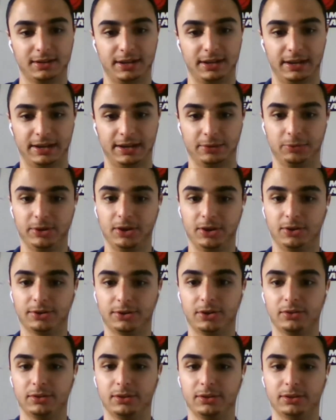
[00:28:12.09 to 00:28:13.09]
And we all
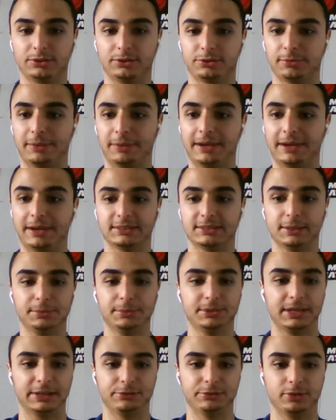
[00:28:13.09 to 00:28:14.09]
know the tremendous
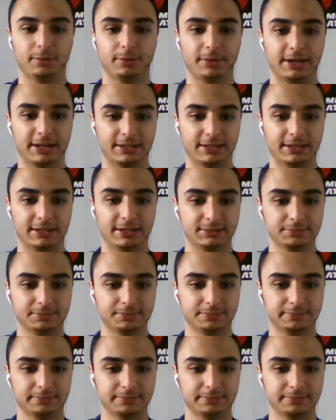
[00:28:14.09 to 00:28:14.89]
upside Drummond has.